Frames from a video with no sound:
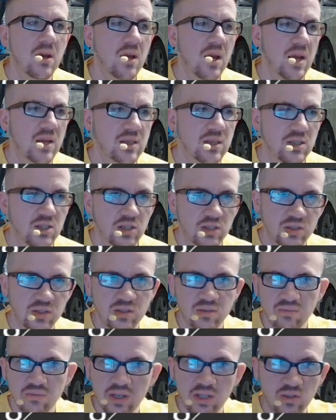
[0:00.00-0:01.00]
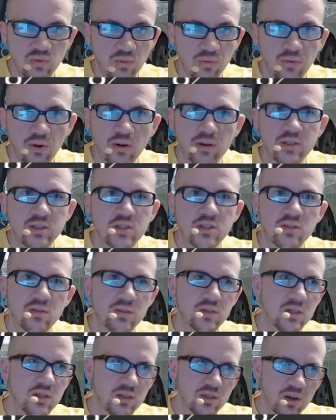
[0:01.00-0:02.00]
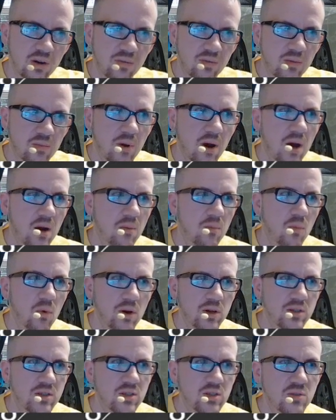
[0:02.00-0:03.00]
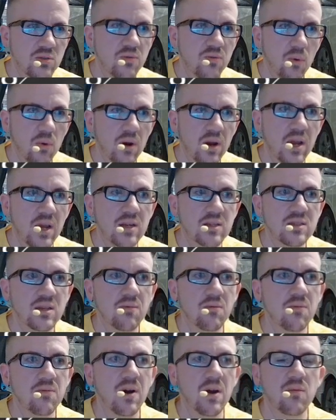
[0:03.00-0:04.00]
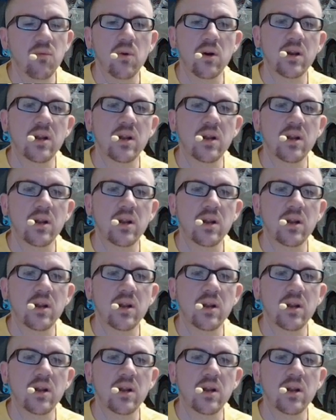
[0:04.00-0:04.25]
And it's reversed, so it's going to start from the bottom. 1, 2, 4, 8, 7, 5, 1.